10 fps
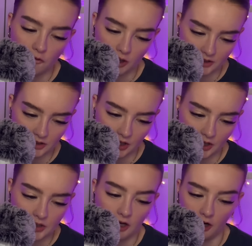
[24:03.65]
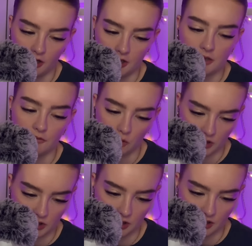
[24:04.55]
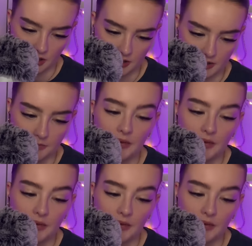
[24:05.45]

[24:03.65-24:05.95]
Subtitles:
4 stars. Cars, 4 stars.